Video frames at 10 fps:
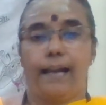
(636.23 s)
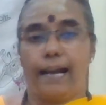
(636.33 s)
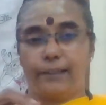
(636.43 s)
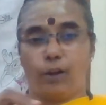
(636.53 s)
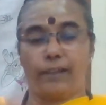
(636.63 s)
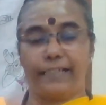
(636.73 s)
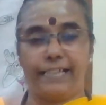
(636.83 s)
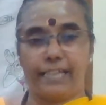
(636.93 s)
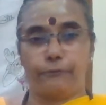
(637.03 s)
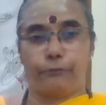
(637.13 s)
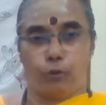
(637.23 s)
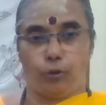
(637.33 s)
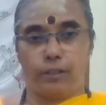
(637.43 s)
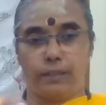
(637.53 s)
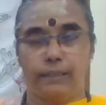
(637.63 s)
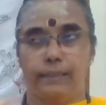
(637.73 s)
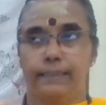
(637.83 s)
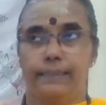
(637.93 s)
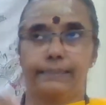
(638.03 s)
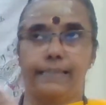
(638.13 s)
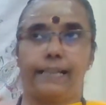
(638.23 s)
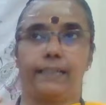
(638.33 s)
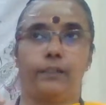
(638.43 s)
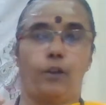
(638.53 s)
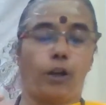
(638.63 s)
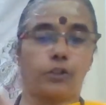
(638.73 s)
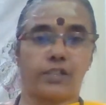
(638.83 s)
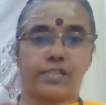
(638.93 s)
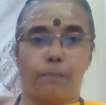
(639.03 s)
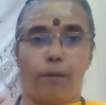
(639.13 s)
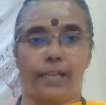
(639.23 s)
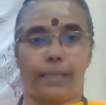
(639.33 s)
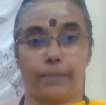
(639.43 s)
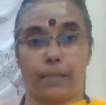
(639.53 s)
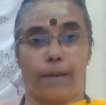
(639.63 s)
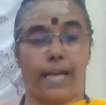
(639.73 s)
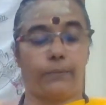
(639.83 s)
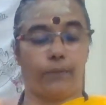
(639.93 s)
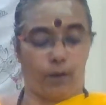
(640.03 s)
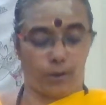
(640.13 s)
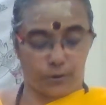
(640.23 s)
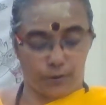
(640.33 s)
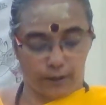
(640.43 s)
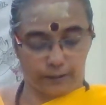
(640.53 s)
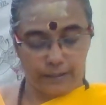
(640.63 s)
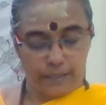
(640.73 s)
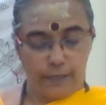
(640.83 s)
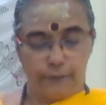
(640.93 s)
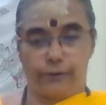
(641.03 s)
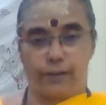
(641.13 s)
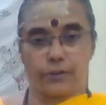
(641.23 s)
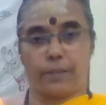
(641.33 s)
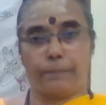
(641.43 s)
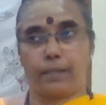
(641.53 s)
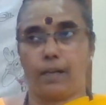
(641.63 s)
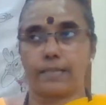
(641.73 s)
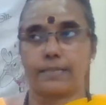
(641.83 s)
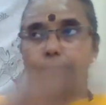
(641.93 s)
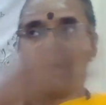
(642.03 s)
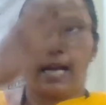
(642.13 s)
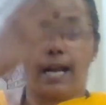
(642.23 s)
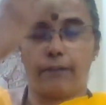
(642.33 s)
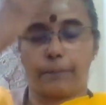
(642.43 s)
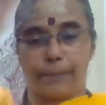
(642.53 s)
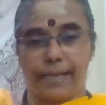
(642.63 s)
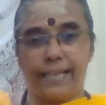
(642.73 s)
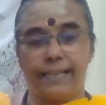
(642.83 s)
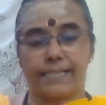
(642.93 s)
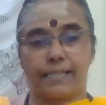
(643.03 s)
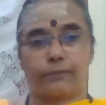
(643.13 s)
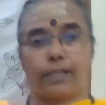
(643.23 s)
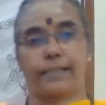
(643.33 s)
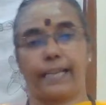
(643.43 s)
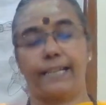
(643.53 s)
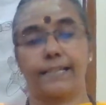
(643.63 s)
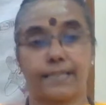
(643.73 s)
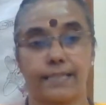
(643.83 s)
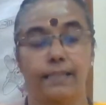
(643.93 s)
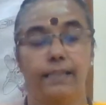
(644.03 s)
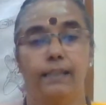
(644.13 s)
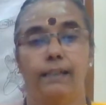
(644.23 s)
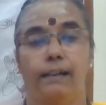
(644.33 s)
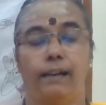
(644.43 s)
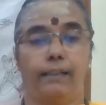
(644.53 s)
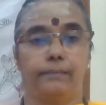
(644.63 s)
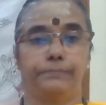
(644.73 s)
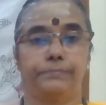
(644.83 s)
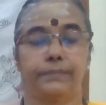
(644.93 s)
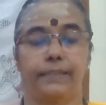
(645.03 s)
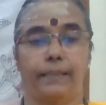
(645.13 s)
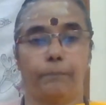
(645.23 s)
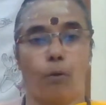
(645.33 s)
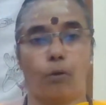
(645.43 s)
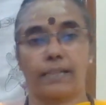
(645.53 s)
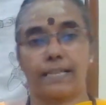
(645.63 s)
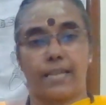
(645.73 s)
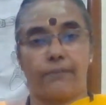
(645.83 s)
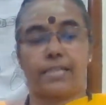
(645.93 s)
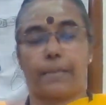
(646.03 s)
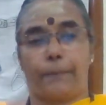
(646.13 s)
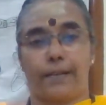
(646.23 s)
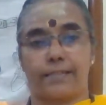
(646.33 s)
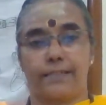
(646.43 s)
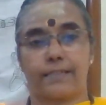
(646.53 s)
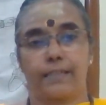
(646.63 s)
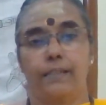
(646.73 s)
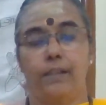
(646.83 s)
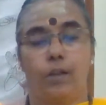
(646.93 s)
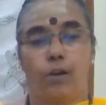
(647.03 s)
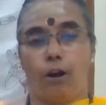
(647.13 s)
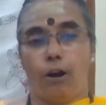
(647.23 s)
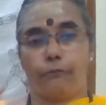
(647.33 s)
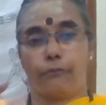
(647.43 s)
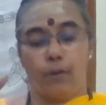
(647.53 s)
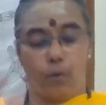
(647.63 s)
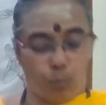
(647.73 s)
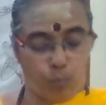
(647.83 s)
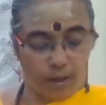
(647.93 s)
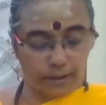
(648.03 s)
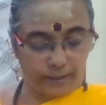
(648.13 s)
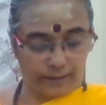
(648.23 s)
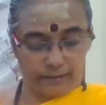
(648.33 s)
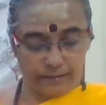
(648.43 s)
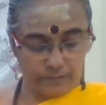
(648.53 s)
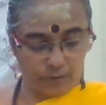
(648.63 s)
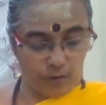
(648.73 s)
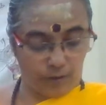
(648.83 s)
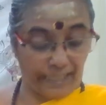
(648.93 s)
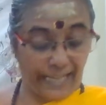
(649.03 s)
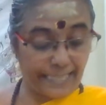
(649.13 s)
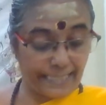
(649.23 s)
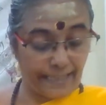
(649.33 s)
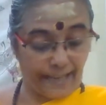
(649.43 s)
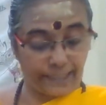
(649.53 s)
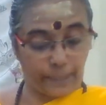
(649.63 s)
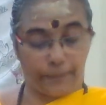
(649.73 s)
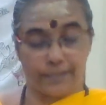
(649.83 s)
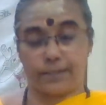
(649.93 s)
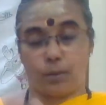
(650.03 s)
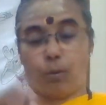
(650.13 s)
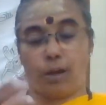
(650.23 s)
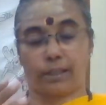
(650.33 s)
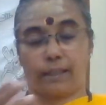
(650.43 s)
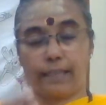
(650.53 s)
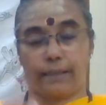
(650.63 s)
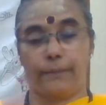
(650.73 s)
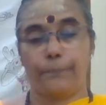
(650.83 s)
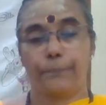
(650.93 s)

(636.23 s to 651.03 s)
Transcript: and not eating food, then not just the body but the mind will also not function, because our brain itself contains more than 70% of water, or 80-90% of water in the